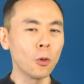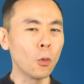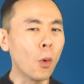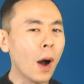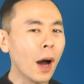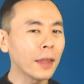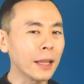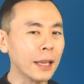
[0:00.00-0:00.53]

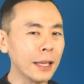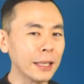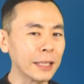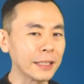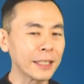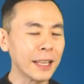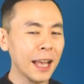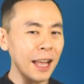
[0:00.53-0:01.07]
What
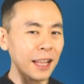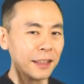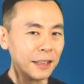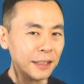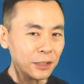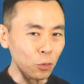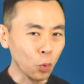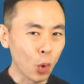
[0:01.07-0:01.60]
is
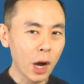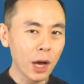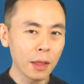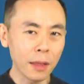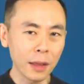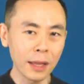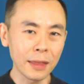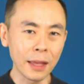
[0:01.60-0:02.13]
this one
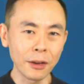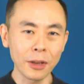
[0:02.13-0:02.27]
thing that